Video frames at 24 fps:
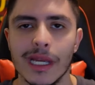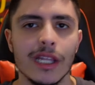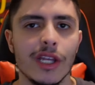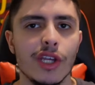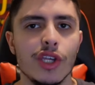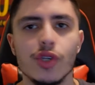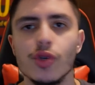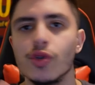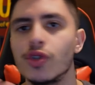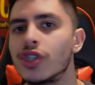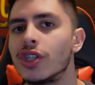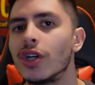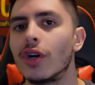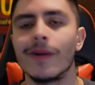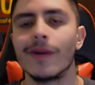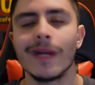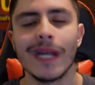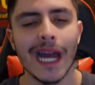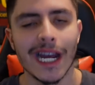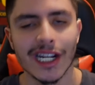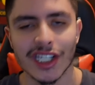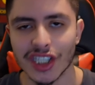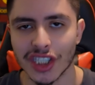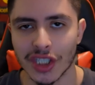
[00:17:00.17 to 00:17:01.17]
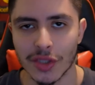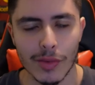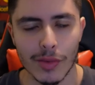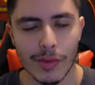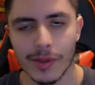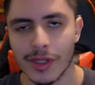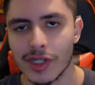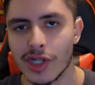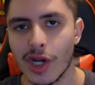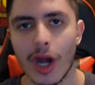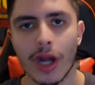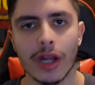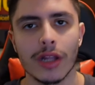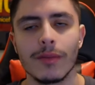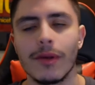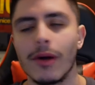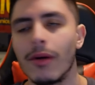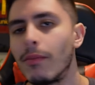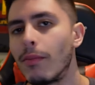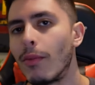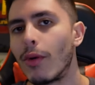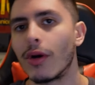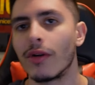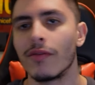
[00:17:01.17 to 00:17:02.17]
a UCL reaction where we're talking about
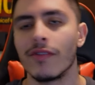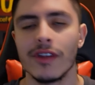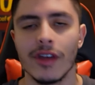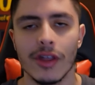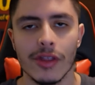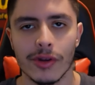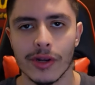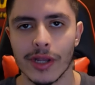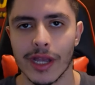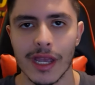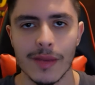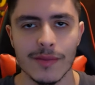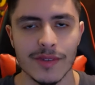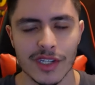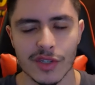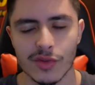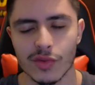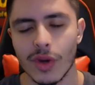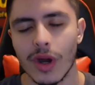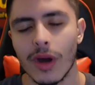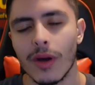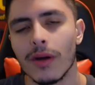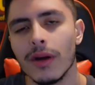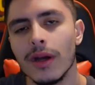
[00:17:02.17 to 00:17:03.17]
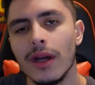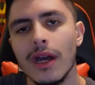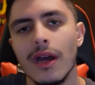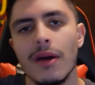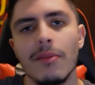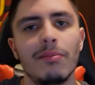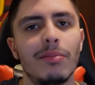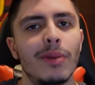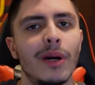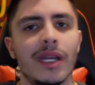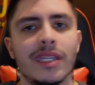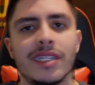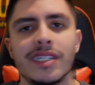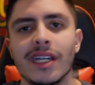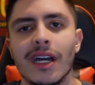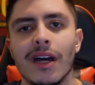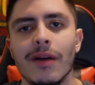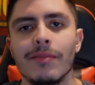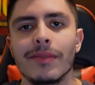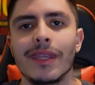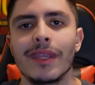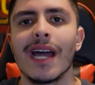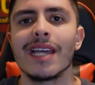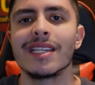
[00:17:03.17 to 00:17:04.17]
more of the other games as well. But
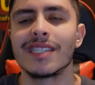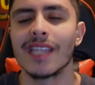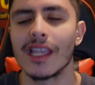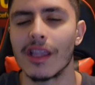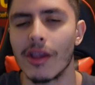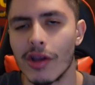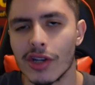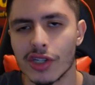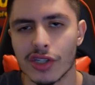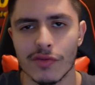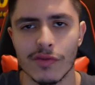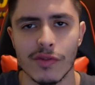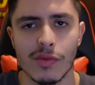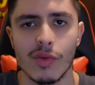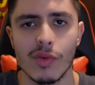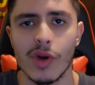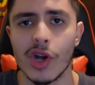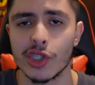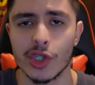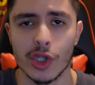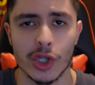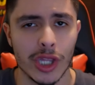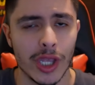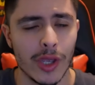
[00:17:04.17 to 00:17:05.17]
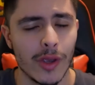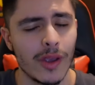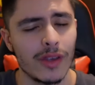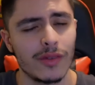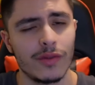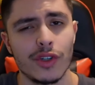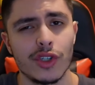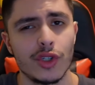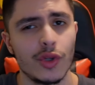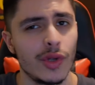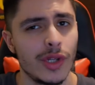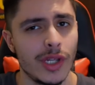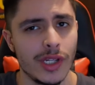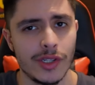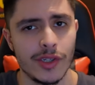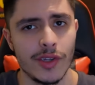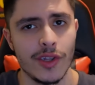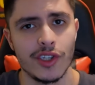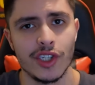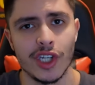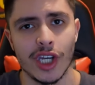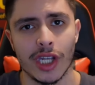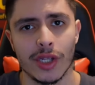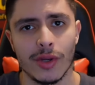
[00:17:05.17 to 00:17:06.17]
guys, thank you guys all for watching. Thank you guys for tuning into the
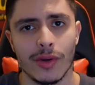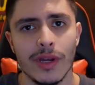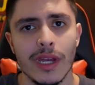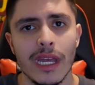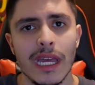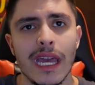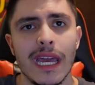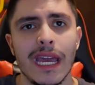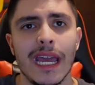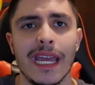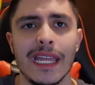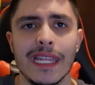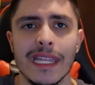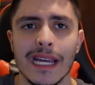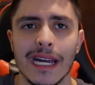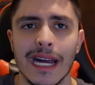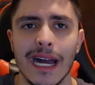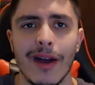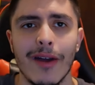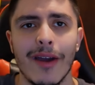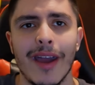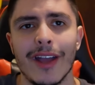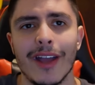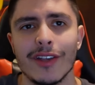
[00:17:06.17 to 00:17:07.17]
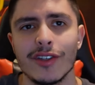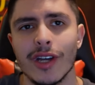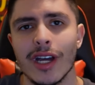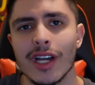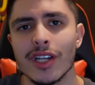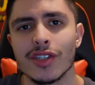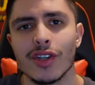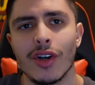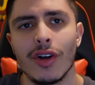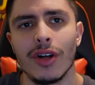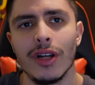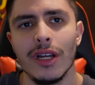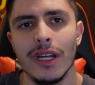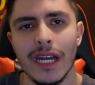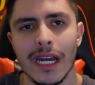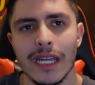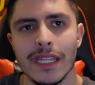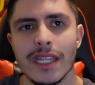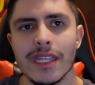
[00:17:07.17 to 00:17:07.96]
channel, and I'll catch you guys all in the